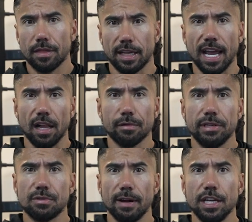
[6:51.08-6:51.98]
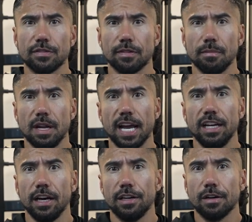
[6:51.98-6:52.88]
the calories range from
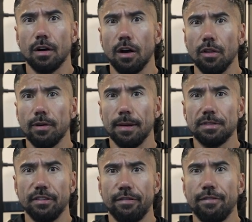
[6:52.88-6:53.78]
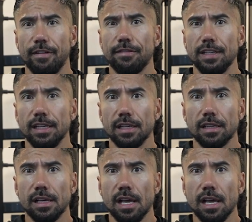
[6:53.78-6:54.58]
900 all the way up to 15